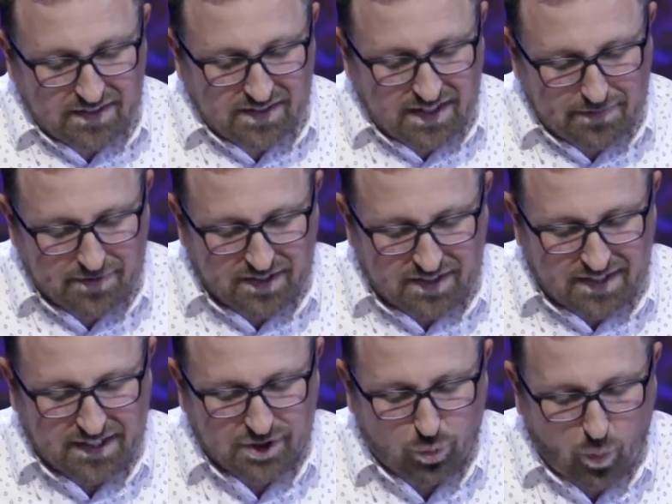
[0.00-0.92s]
Samson
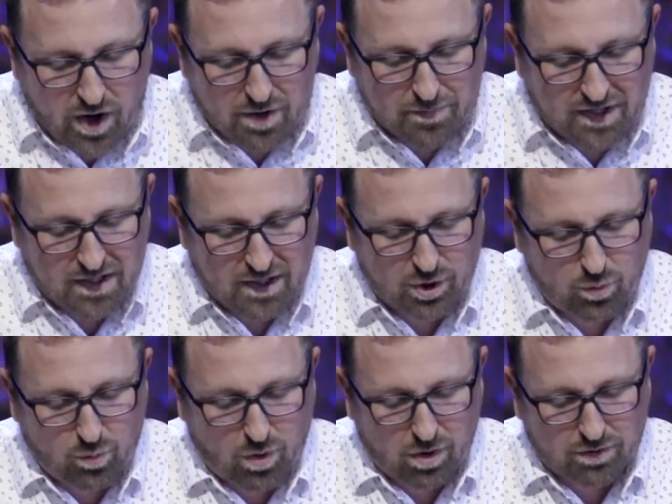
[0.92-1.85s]
said, swear to me that you
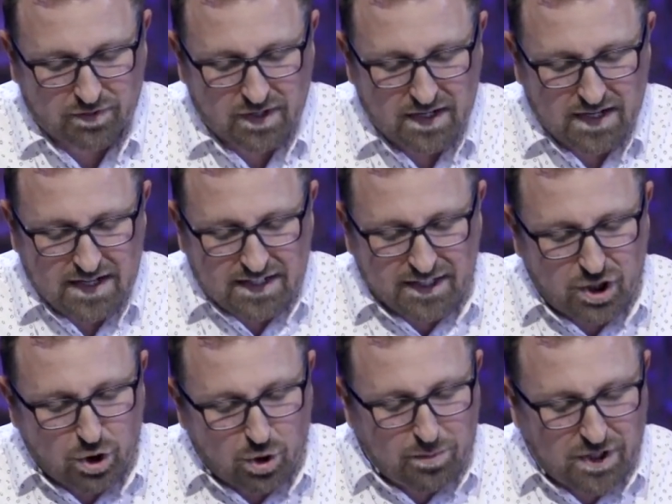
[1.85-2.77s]
won't
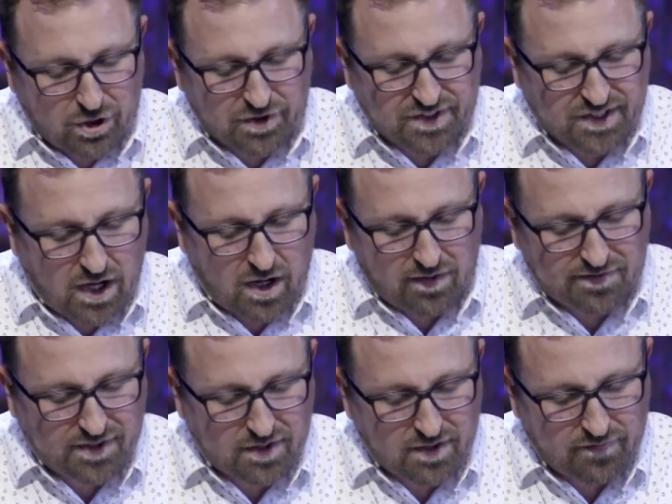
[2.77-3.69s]
kill me
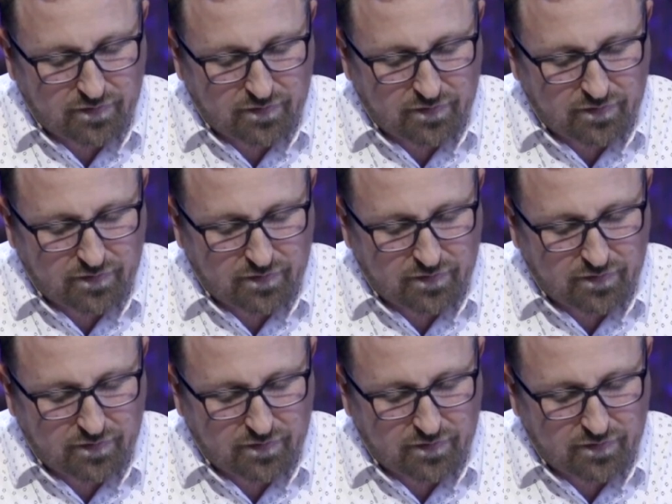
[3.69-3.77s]
yourselves.